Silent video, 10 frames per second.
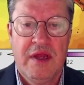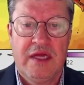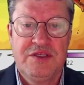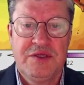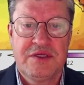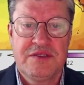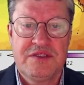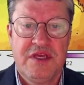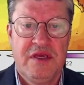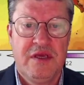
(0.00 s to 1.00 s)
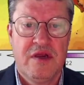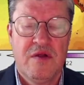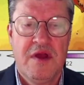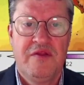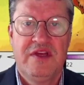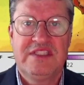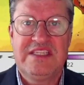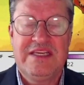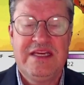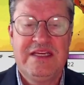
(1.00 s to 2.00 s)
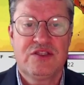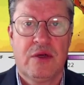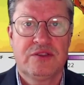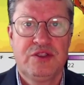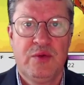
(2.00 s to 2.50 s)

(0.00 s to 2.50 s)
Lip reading: As you can see here, this heat starts